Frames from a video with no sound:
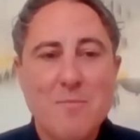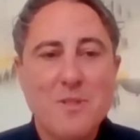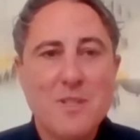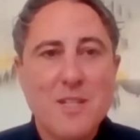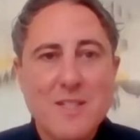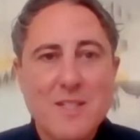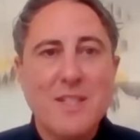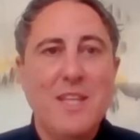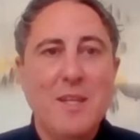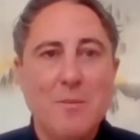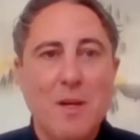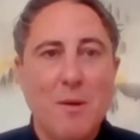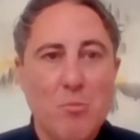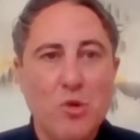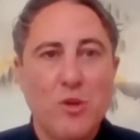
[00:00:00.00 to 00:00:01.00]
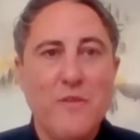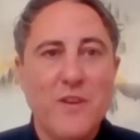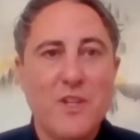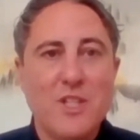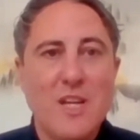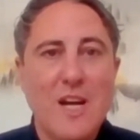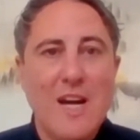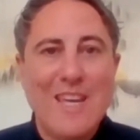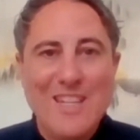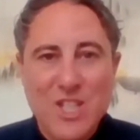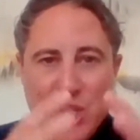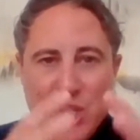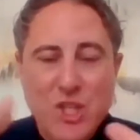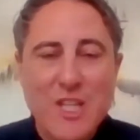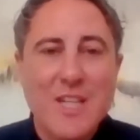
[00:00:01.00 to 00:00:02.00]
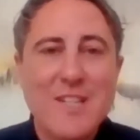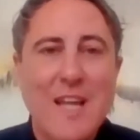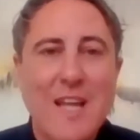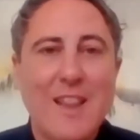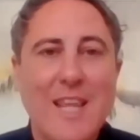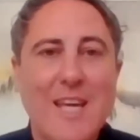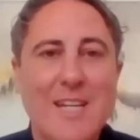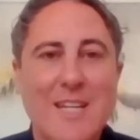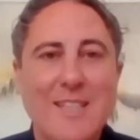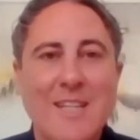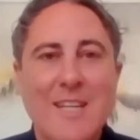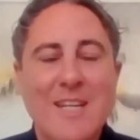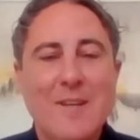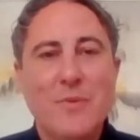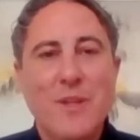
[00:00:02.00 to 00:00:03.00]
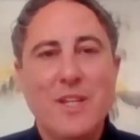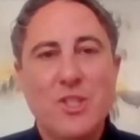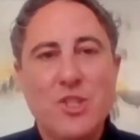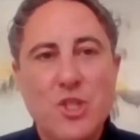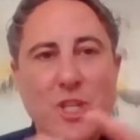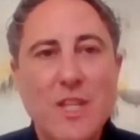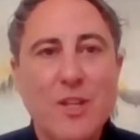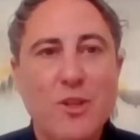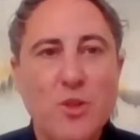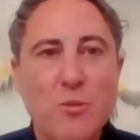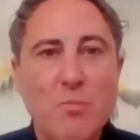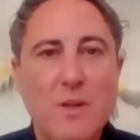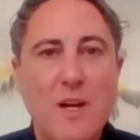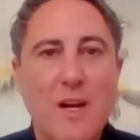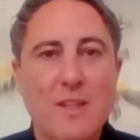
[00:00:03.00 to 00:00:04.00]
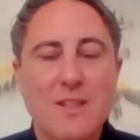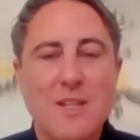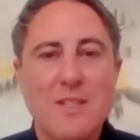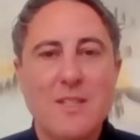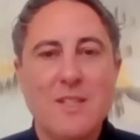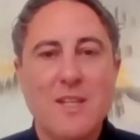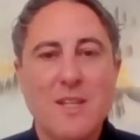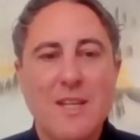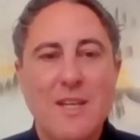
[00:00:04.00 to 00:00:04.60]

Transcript: Just to keep that motivation high and sharing that learning and sharing good practice,